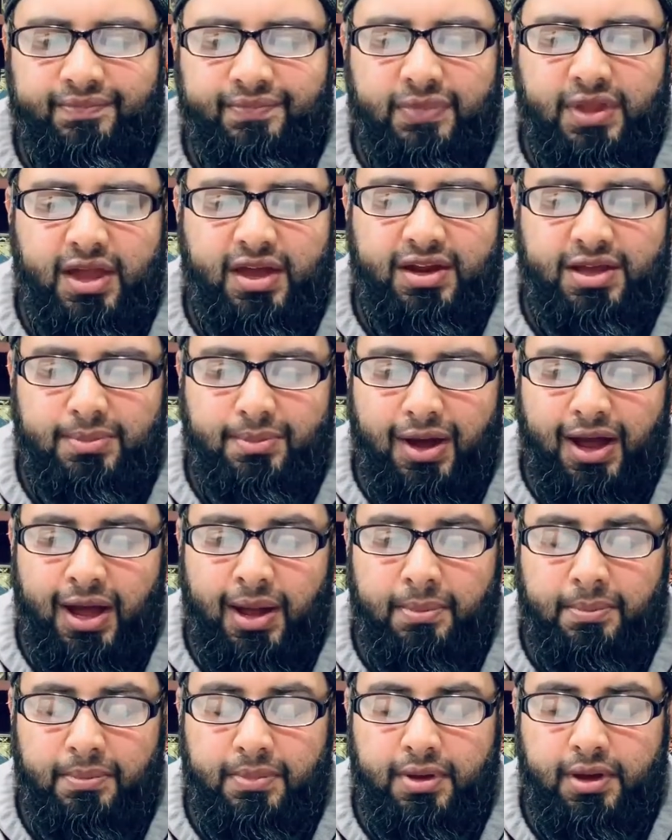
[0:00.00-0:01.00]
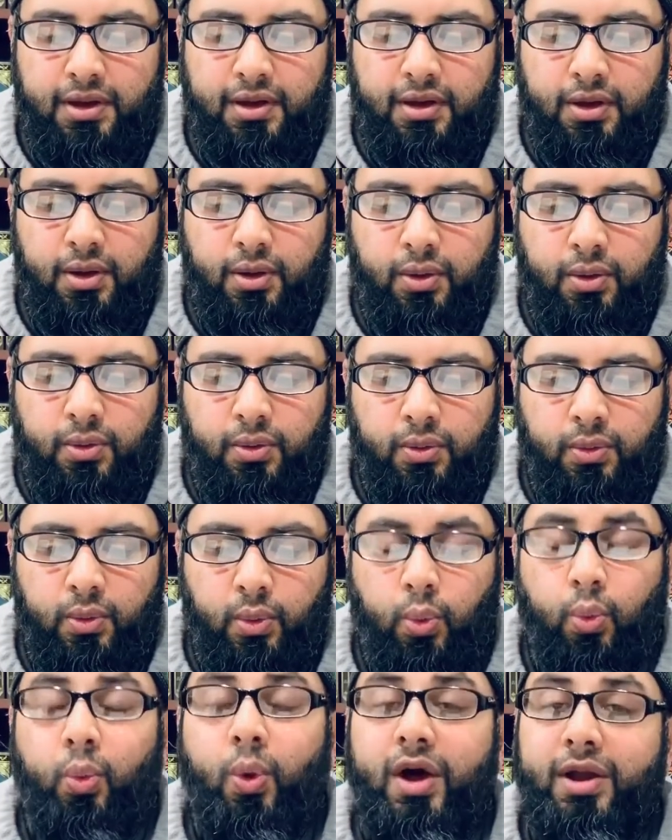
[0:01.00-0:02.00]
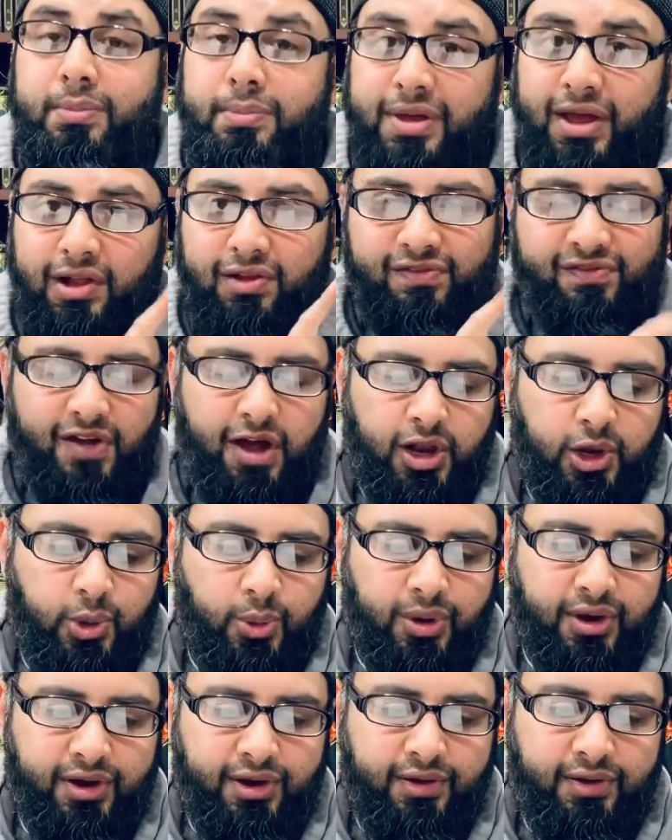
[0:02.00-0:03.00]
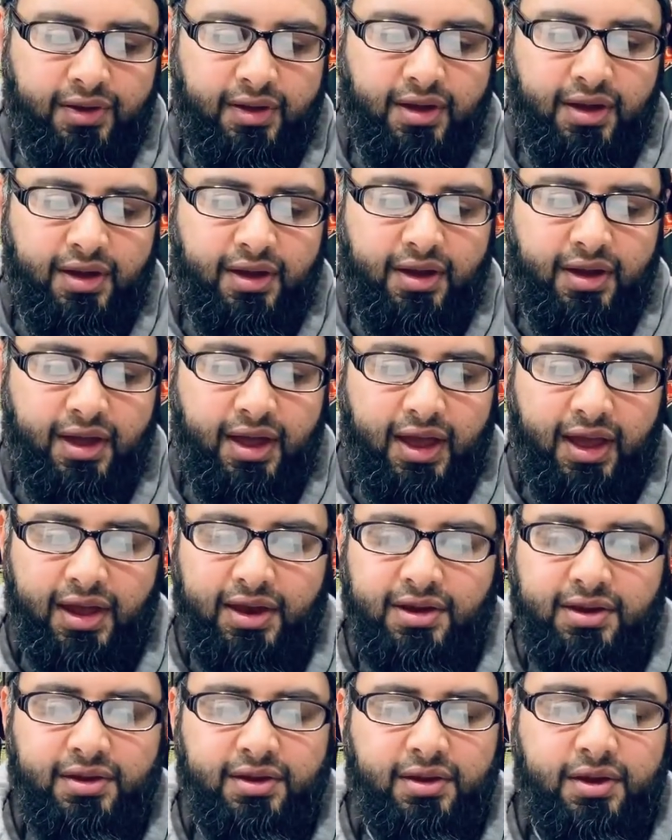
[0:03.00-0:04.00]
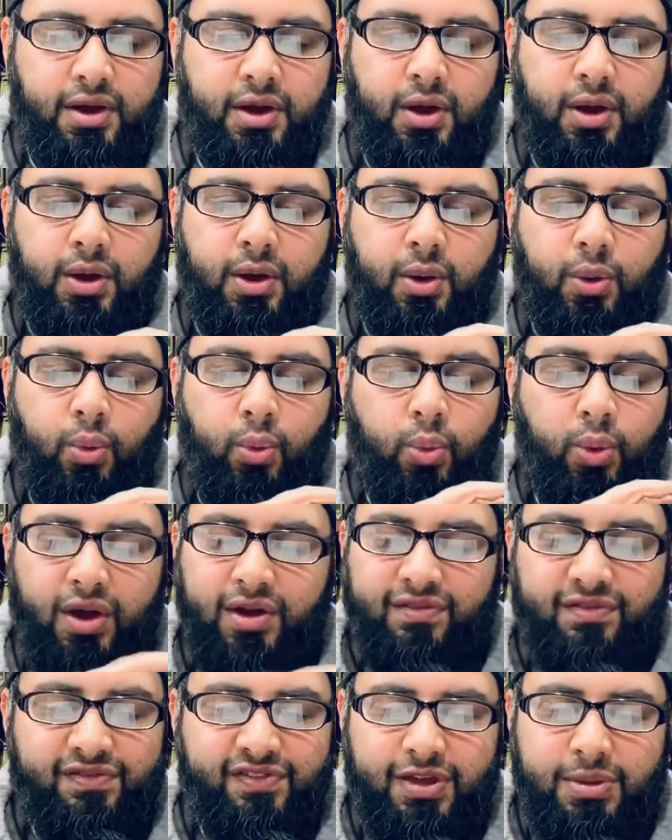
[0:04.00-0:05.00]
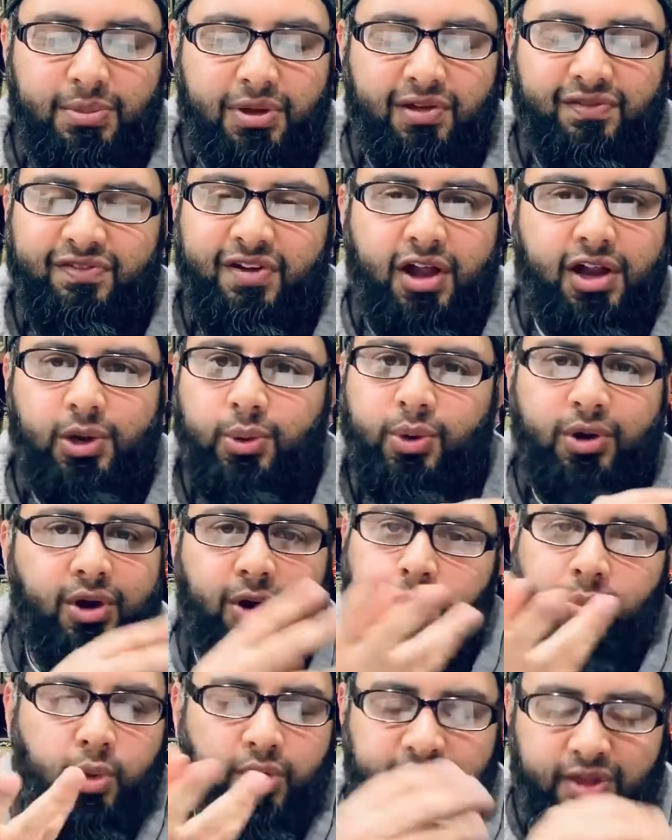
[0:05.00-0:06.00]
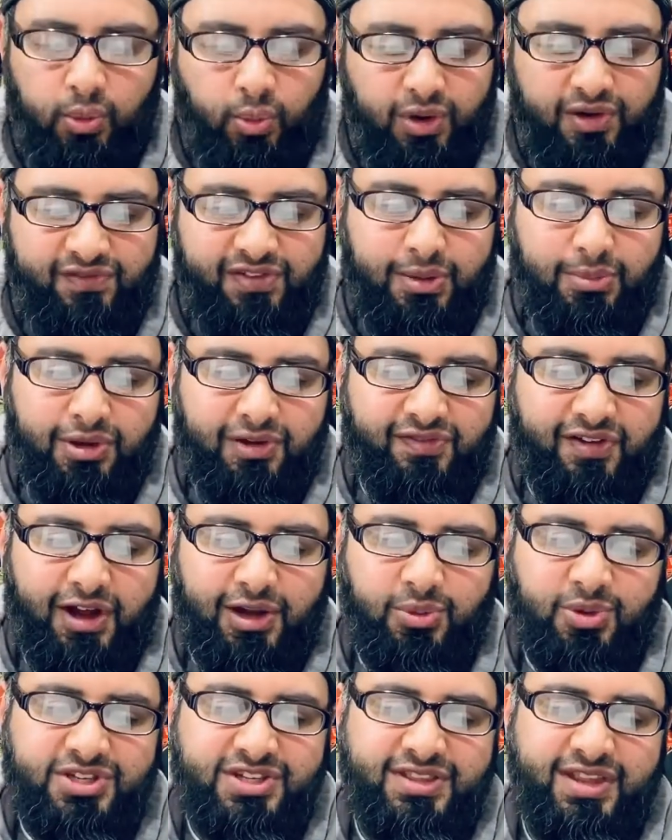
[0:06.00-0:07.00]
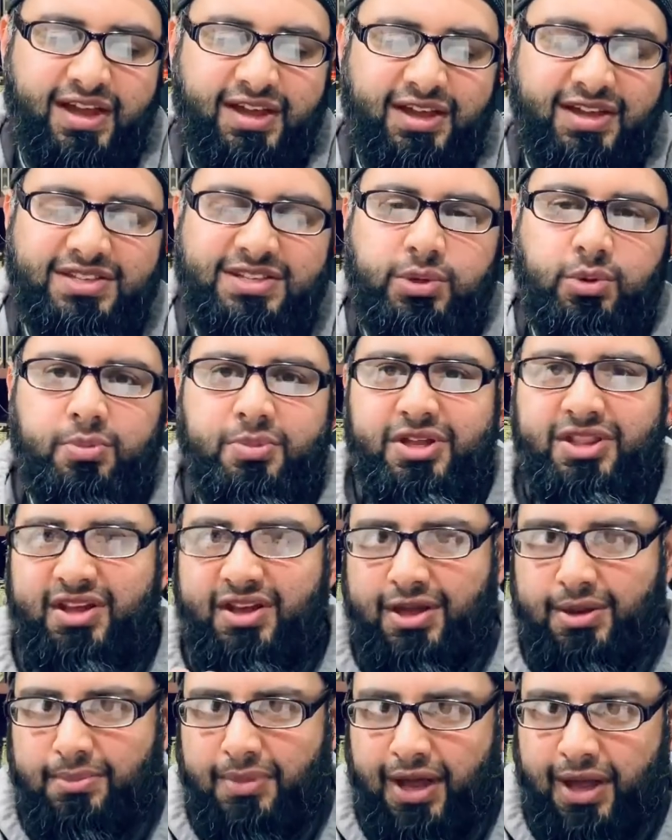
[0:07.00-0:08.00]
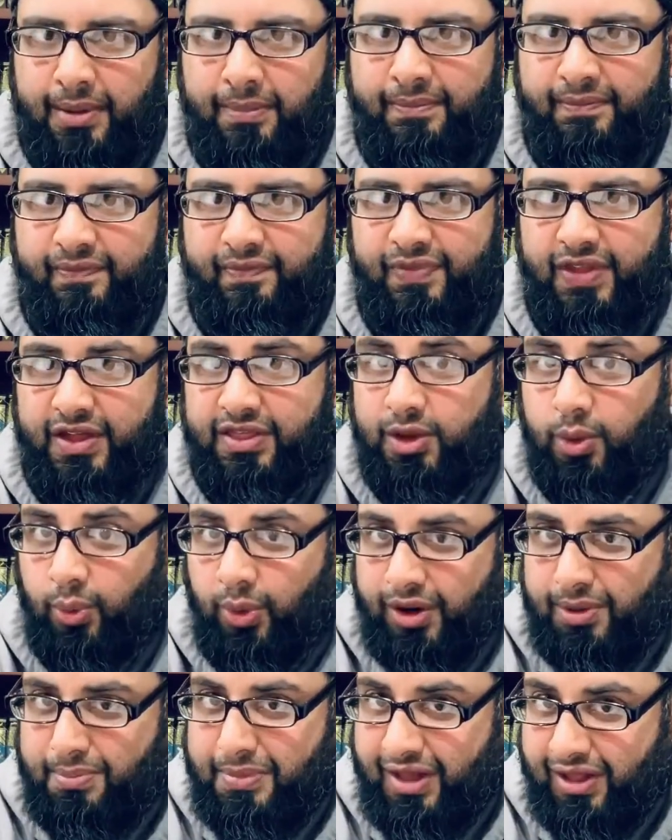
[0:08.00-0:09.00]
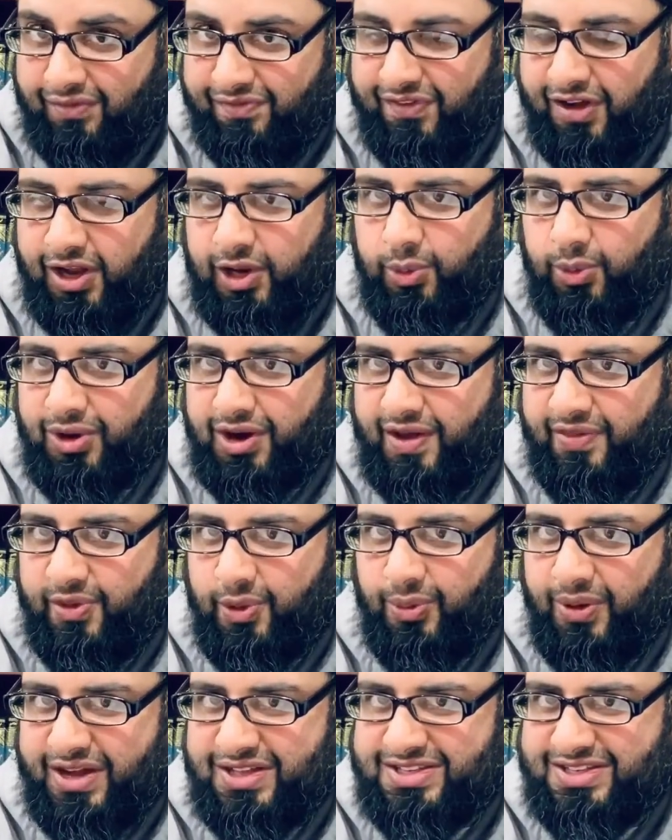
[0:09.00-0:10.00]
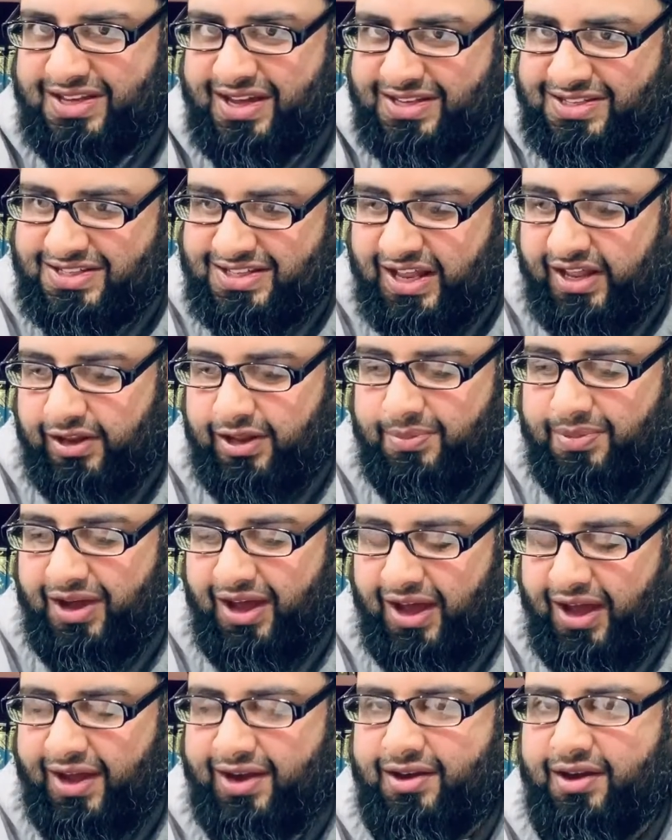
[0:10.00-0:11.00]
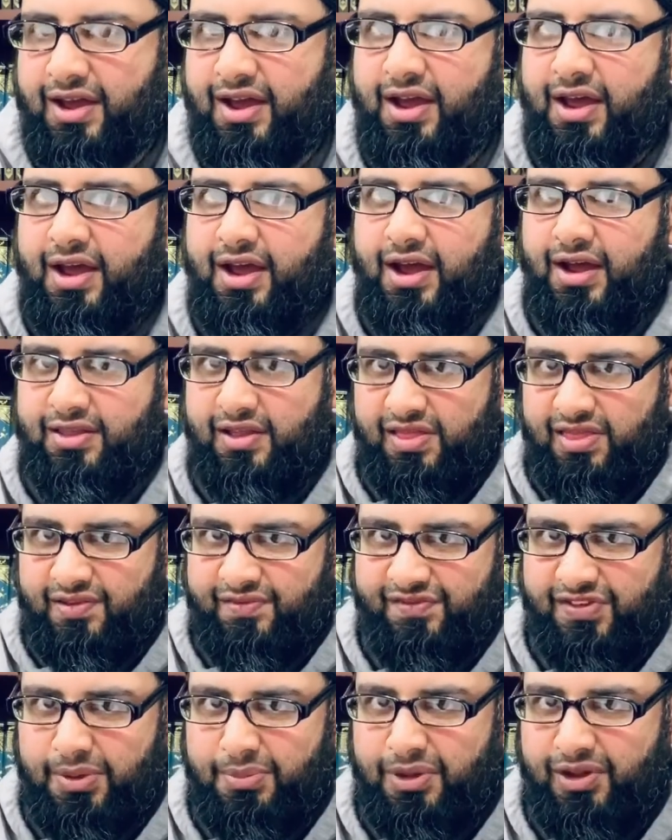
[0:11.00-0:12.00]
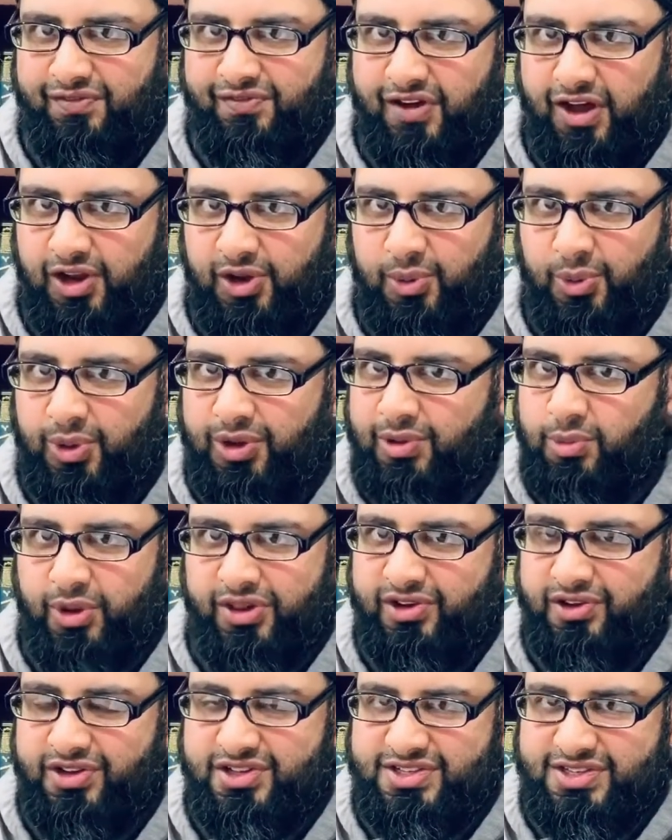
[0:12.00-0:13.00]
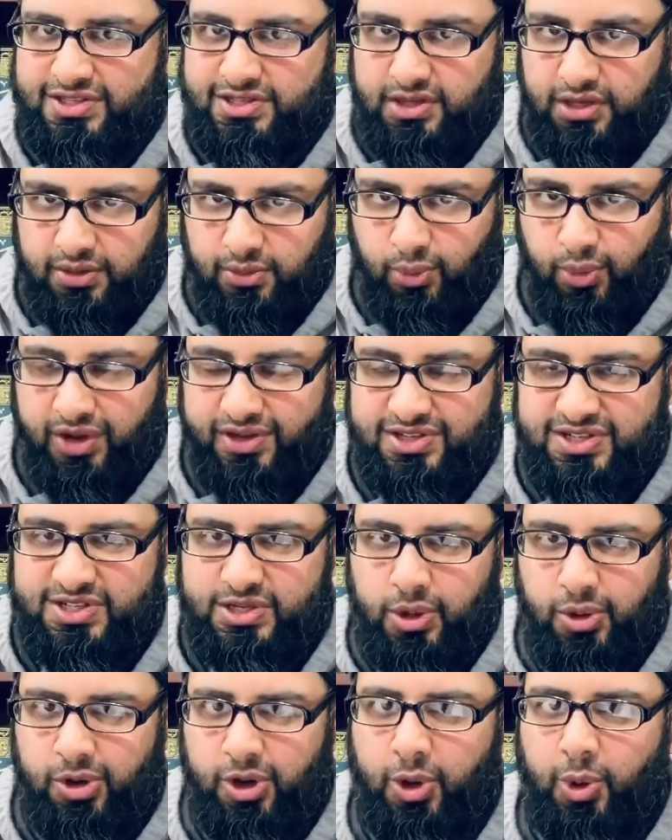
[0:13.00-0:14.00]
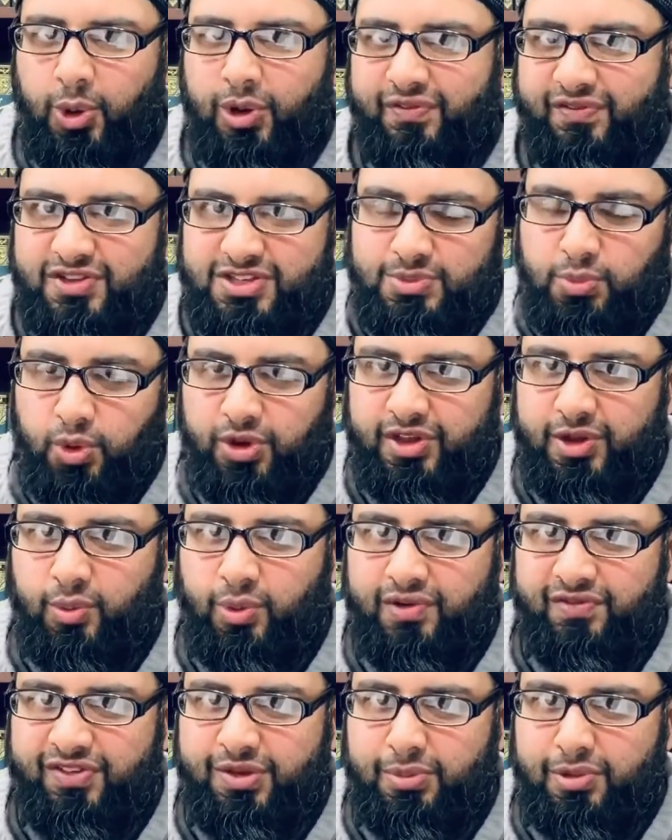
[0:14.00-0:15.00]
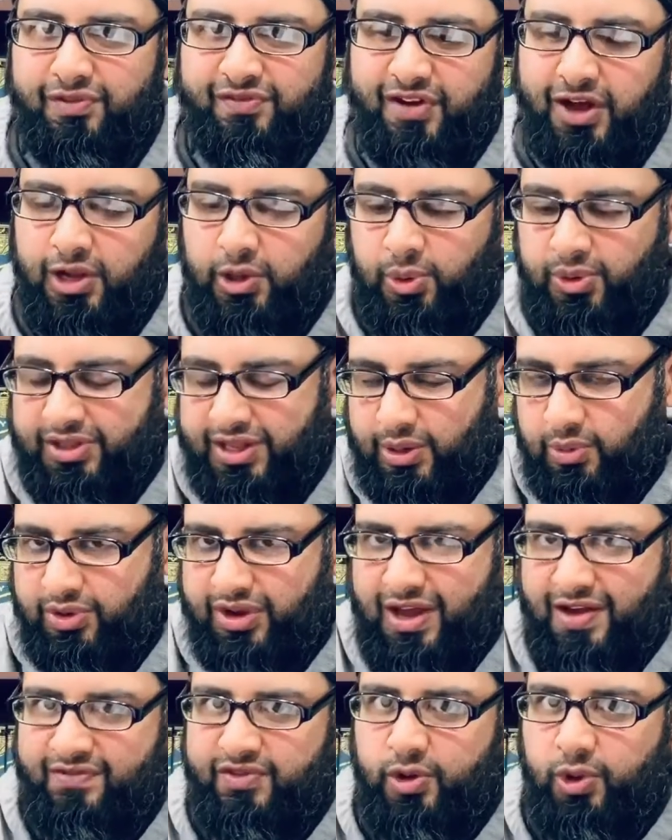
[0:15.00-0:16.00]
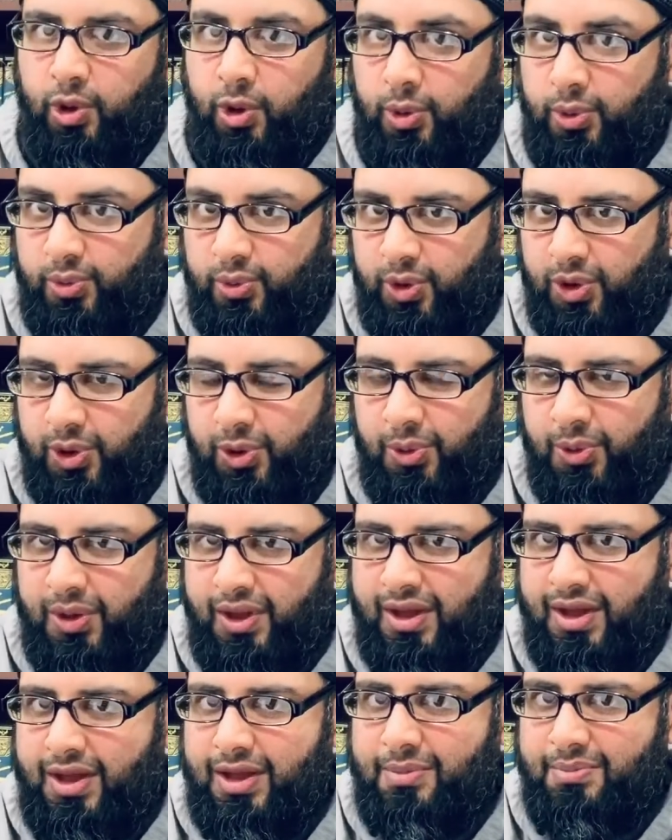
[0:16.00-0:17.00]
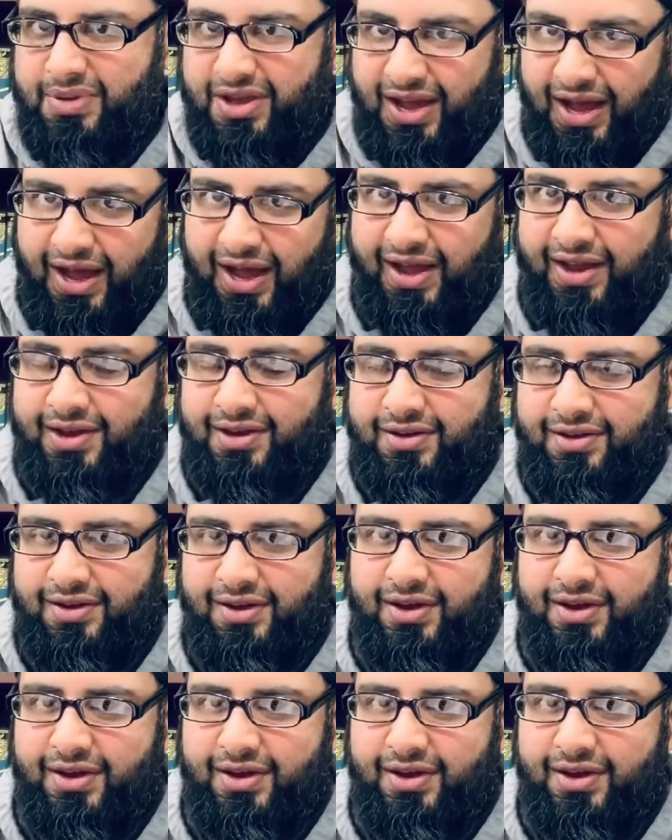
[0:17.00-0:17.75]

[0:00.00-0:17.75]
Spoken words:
an imam, one male follower, and one female follower, or more than one female followers. In that case, it would be the imam and the one male follower on the right side slightly behind, and then the female follower, whether it's one solo or if it's more than one female follower, they would have their own row behind